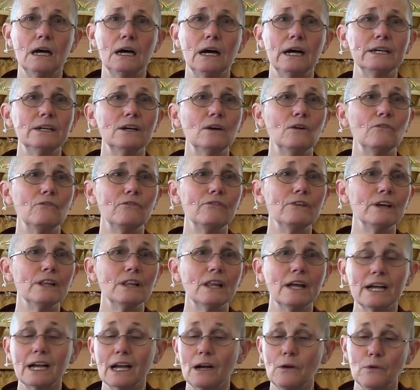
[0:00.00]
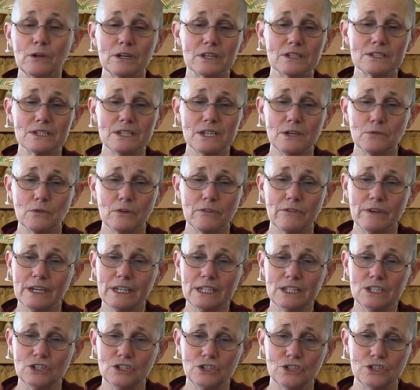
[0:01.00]
I don't feel like I want to seek
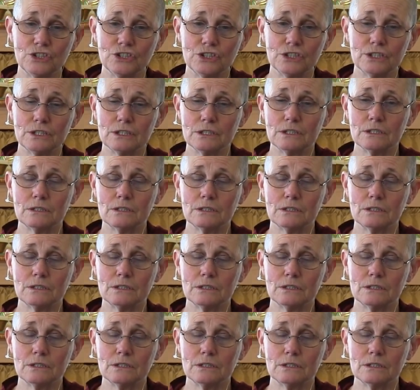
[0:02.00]
revenge.